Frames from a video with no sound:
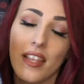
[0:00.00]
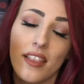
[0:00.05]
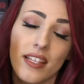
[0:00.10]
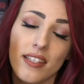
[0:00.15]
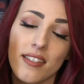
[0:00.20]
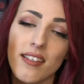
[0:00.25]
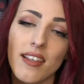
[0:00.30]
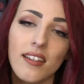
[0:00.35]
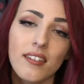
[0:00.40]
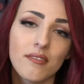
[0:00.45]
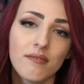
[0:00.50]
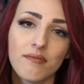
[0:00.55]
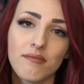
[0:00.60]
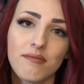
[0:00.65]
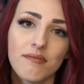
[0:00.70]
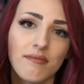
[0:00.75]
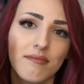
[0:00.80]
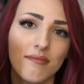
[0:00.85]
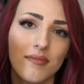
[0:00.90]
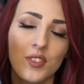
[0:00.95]
That's it.
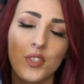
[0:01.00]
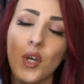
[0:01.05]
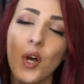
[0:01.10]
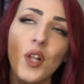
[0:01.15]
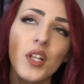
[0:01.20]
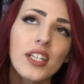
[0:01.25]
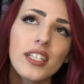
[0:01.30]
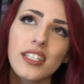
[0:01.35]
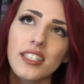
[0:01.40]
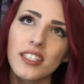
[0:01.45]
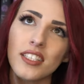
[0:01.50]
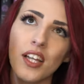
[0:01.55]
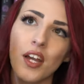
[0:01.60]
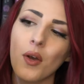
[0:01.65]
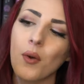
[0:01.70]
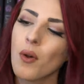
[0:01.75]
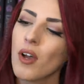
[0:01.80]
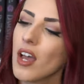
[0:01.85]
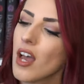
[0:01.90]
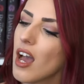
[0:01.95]
That's all I need to
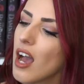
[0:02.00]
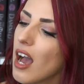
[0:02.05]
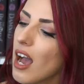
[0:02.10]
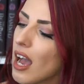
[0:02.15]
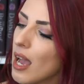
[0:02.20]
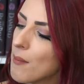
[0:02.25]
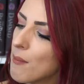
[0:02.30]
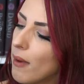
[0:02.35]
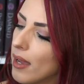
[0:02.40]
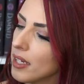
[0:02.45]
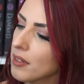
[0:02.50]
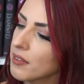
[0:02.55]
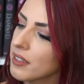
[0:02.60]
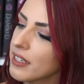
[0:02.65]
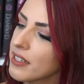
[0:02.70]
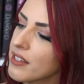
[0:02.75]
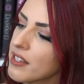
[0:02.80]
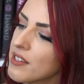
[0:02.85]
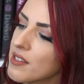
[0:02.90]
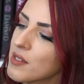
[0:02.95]
know. I might
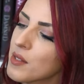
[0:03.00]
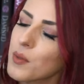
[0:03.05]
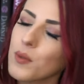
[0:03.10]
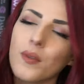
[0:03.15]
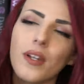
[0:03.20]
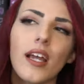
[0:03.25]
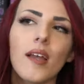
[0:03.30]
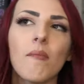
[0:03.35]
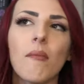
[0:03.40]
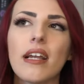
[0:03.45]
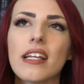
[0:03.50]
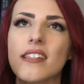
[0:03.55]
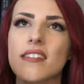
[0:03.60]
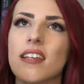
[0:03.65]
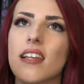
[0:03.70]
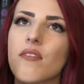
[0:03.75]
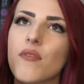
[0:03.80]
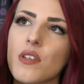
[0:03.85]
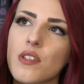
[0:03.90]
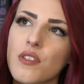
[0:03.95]
read this soon. I might save